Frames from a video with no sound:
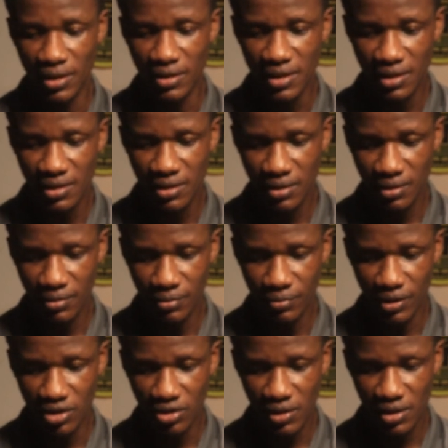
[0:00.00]
Is it
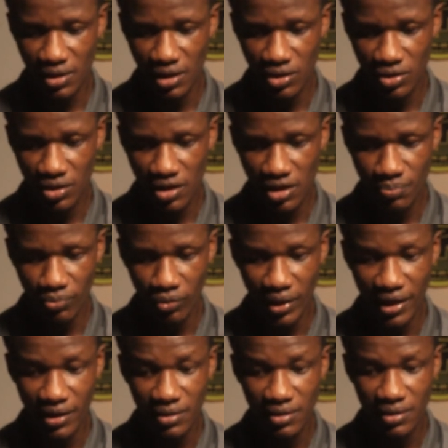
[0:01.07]
retrace into this
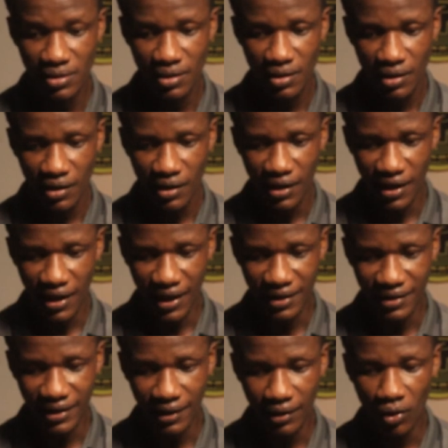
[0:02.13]
point
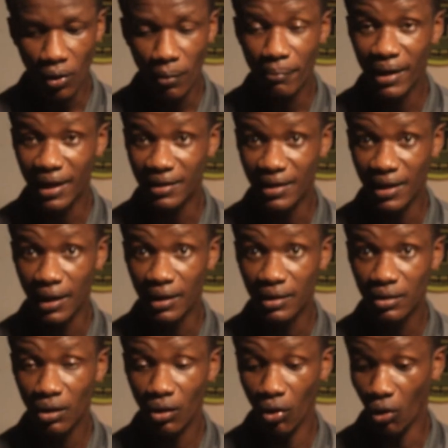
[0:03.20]
and then come back
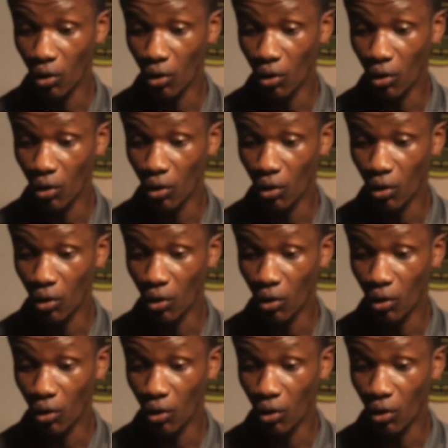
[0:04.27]
down?